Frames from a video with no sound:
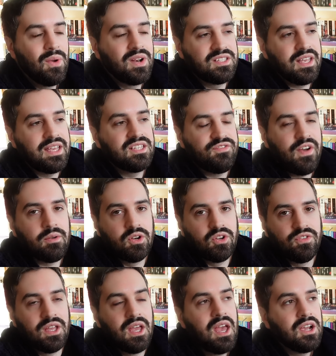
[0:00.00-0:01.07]
Well, he's, he's found
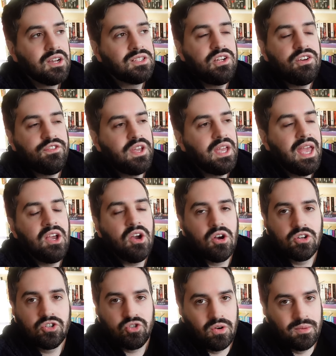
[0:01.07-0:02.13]
Luffy, because Luffy, he can't
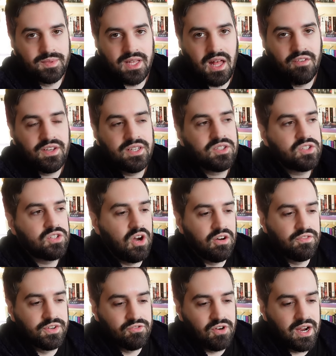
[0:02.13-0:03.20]
control himself, he's
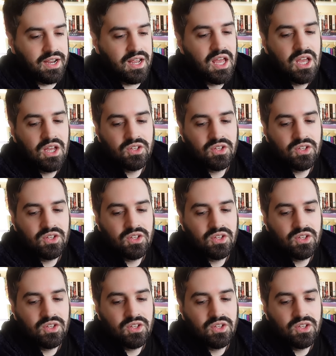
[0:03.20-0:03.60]
starving, right?